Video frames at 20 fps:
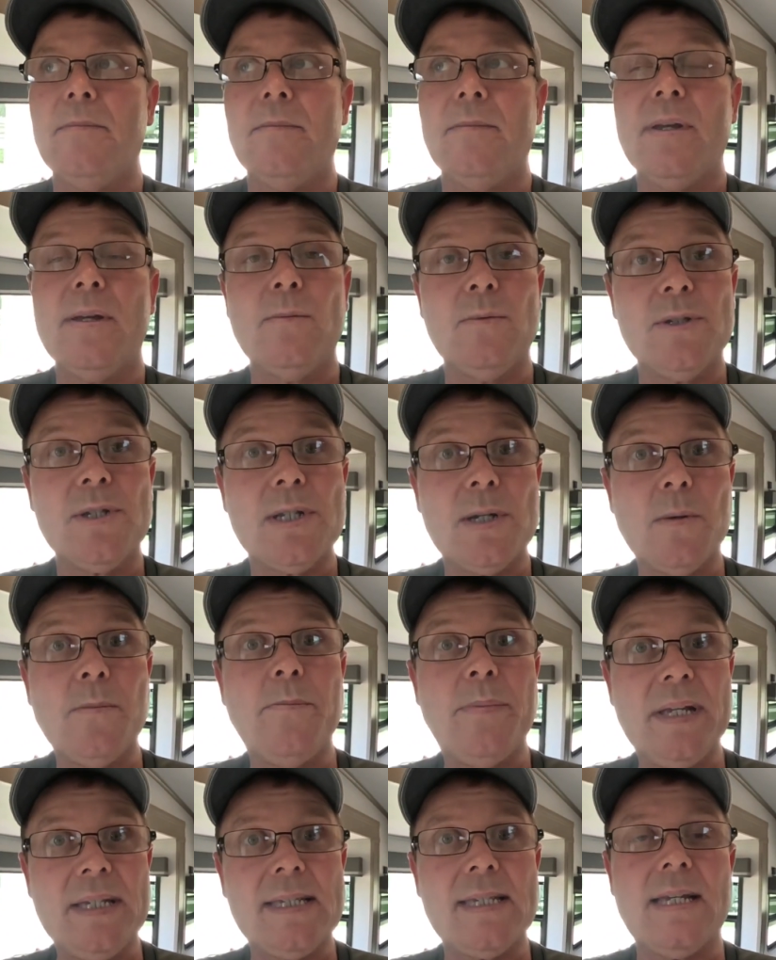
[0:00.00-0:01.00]
It was still
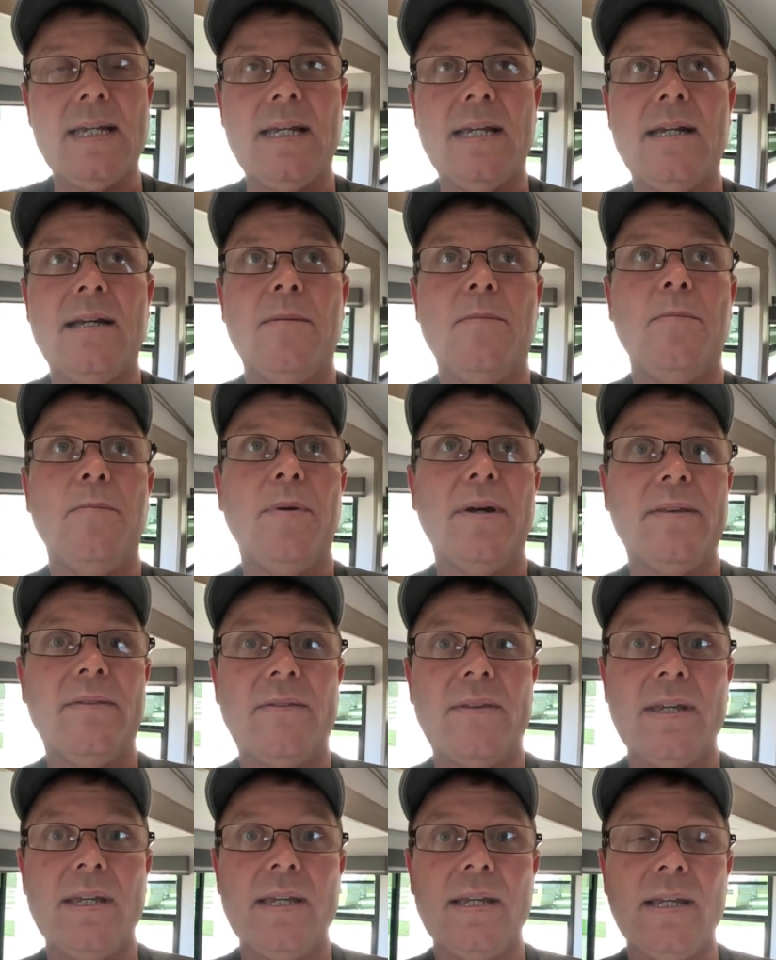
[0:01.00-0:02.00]
busy,
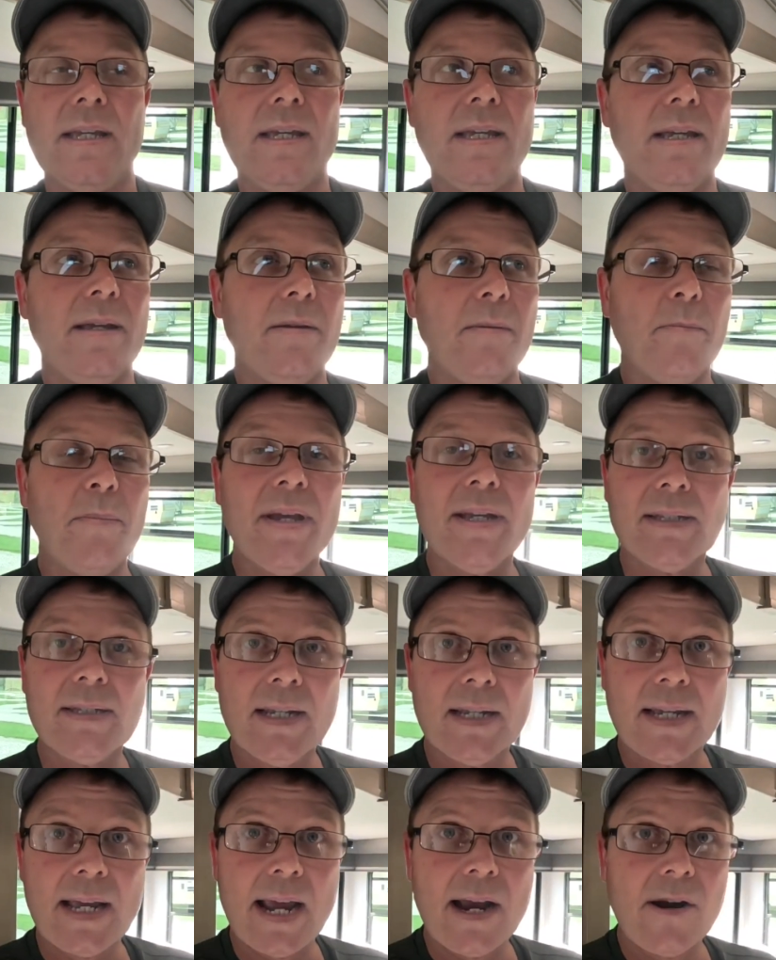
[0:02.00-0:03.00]
but the
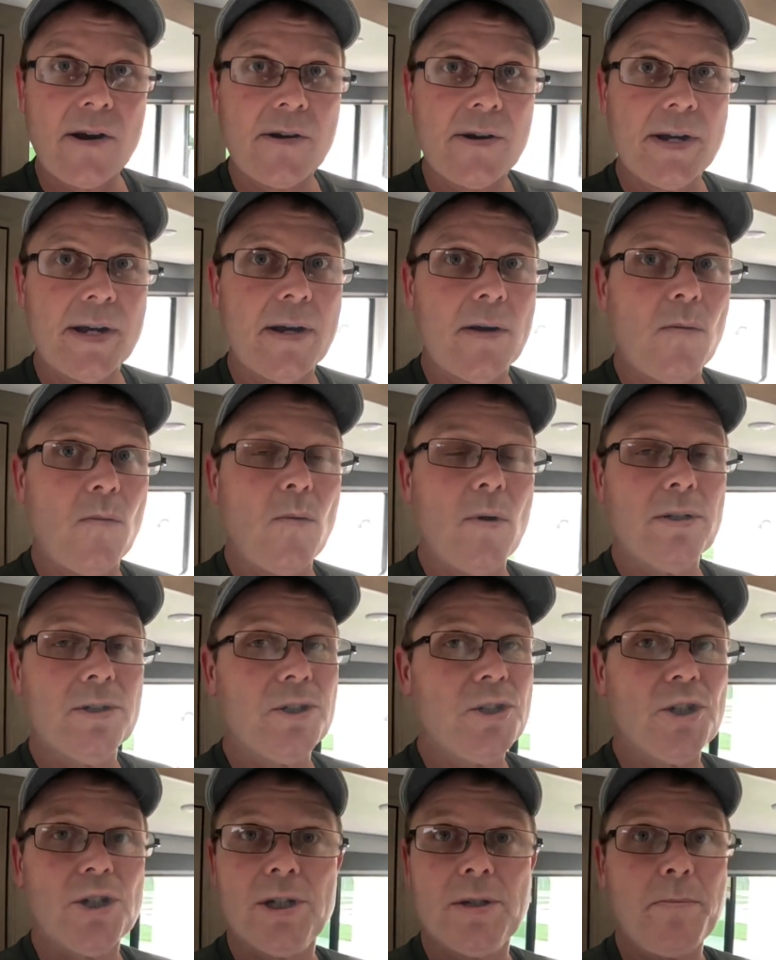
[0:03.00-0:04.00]
picnic area
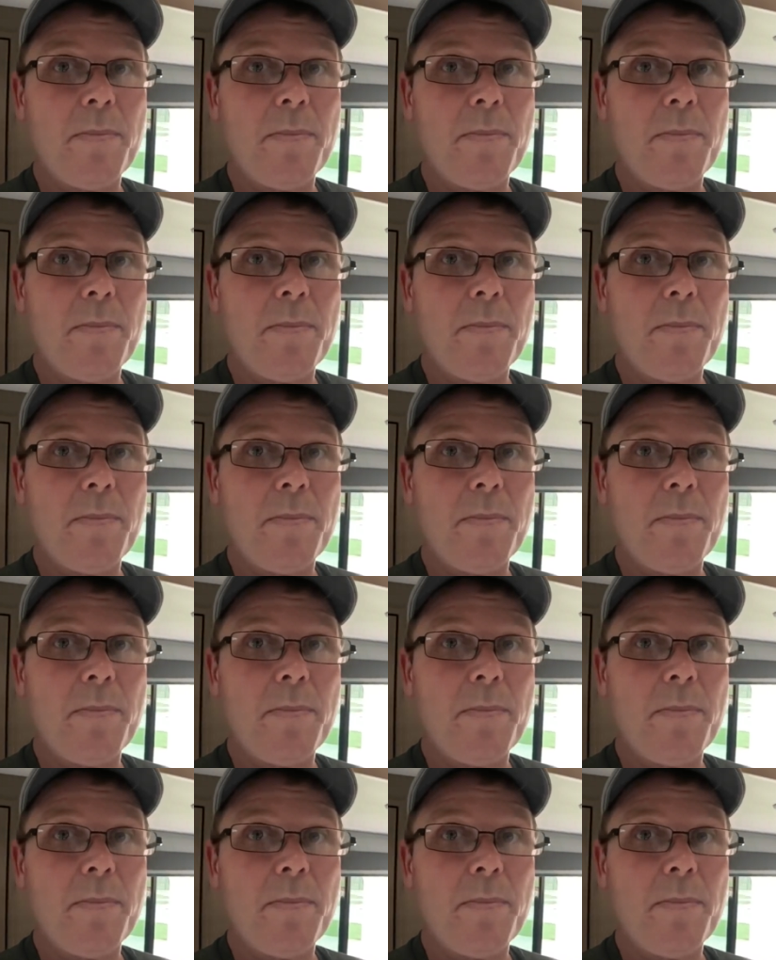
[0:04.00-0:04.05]
was just